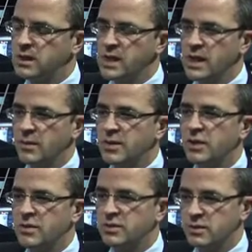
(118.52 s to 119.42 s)
Yeah, I mean,
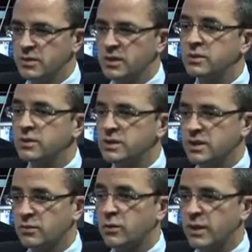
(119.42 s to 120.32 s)
there, there's certainly
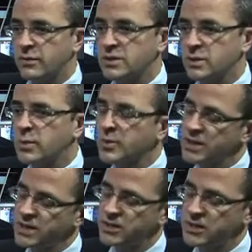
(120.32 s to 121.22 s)
several reference
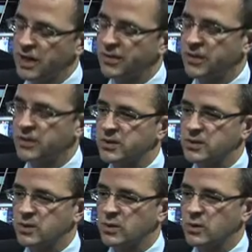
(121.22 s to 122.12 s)
implementations out
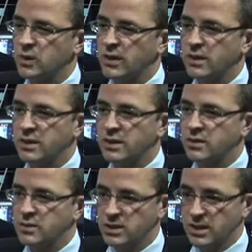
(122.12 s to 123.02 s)
So I, I, think,
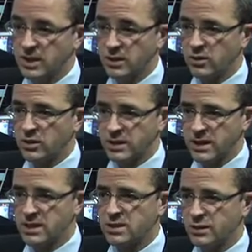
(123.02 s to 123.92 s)
you know, just like in the early
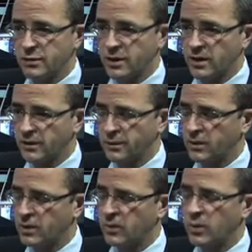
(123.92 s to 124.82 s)
days of,
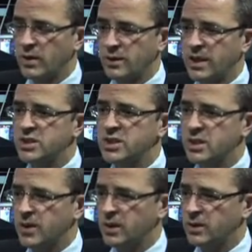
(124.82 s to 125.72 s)
of uh, web,
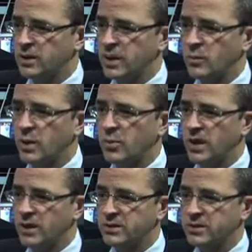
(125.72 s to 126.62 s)
HTML and, and, web
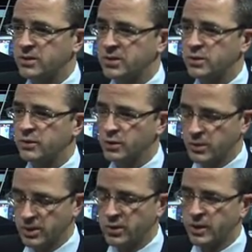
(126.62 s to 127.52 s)
browsers, you know, if you
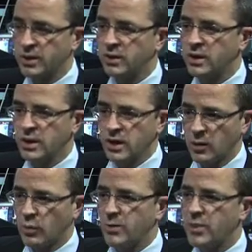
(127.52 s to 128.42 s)
were going to create a,
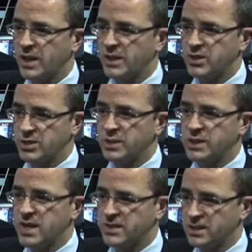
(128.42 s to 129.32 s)
a web page, you would
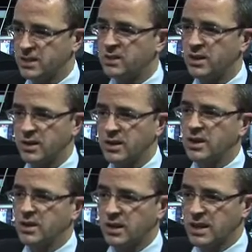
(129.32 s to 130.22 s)
test it on
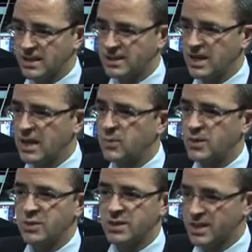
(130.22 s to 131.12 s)
Netscape,
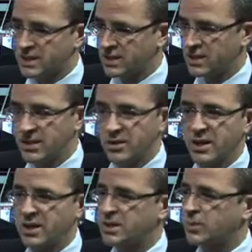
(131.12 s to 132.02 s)
and you would test it on
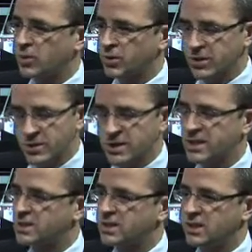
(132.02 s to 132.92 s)
Internet Explorer, you would
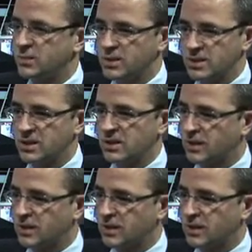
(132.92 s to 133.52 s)
test it on Mozilla.